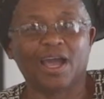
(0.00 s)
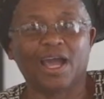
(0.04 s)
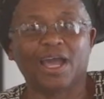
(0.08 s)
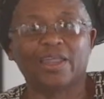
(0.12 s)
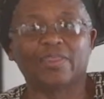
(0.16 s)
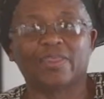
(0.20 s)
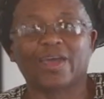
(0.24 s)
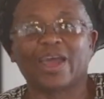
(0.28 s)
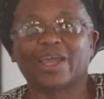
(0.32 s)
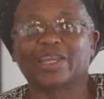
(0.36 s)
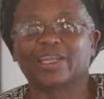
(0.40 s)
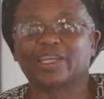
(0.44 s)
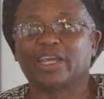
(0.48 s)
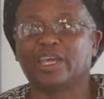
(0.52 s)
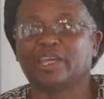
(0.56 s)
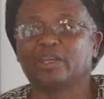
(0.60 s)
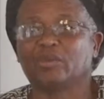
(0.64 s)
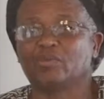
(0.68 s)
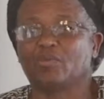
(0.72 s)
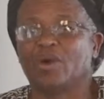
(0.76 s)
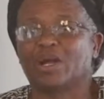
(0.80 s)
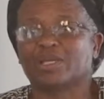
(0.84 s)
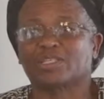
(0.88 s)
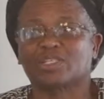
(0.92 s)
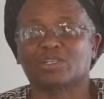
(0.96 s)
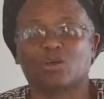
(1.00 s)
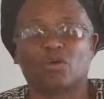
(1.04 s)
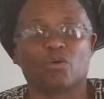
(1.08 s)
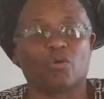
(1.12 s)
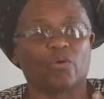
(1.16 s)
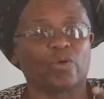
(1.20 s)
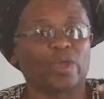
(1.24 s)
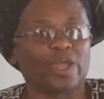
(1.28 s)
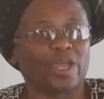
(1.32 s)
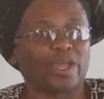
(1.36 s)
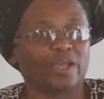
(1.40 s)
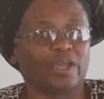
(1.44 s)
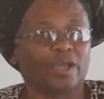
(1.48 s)
that it was
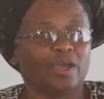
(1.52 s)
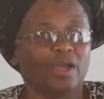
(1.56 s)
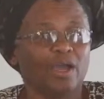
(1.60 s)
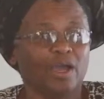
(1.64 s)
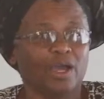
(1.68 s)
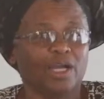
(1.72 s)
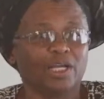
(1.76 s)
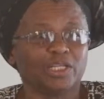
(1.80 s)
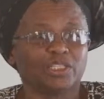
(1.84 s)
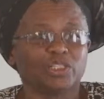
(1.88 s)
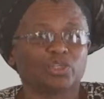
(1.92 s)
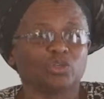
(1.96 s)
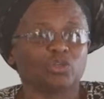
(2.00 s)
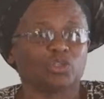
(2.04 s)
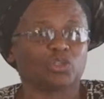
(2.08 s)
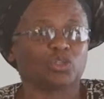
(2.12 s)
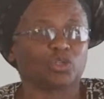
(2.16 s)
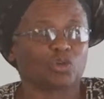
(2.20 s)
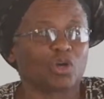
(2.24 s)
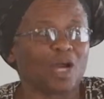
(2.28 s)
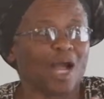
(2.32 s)
going to